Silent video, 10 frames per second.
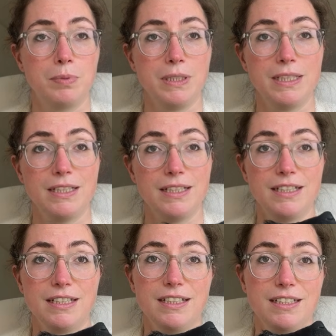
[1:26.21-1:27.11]

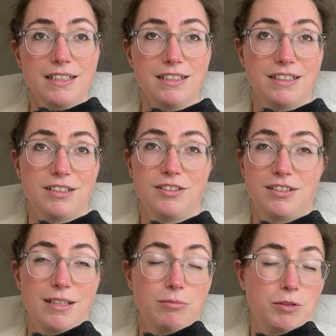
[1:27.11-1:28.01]

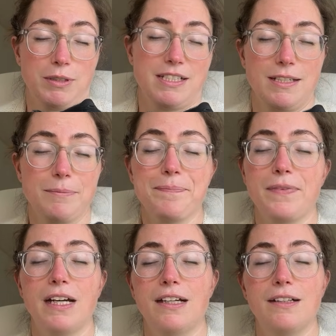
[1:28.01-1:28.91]
because I'm crazy.
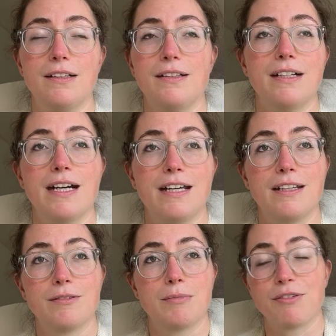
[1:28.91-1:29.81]

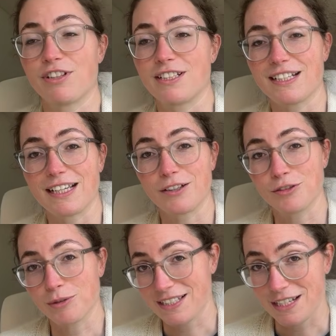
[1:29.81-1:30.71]
And my friends and I are
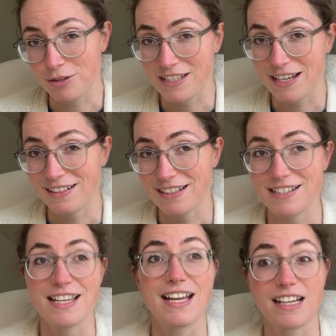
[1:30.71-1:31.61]
doing Secret
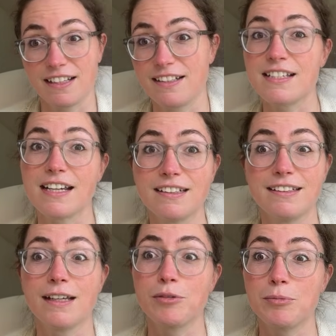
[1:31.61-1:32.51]
Santas, and I
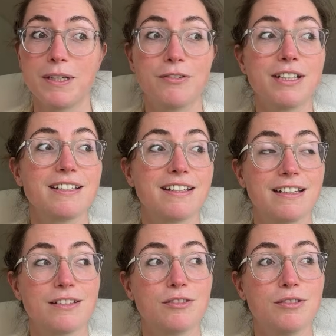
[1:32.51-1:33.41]
decided that it would be a great
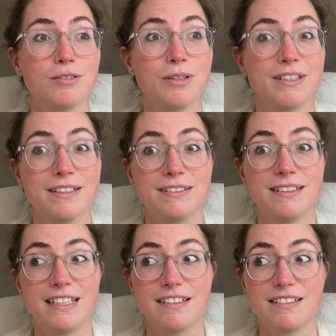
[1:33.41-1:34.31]
idea to do a
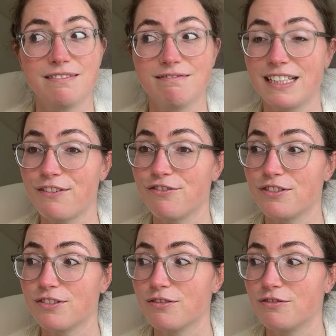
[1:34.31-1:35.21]
knit
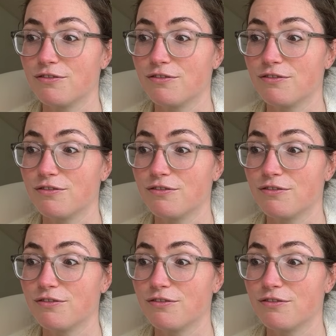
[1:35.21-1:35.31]
gift.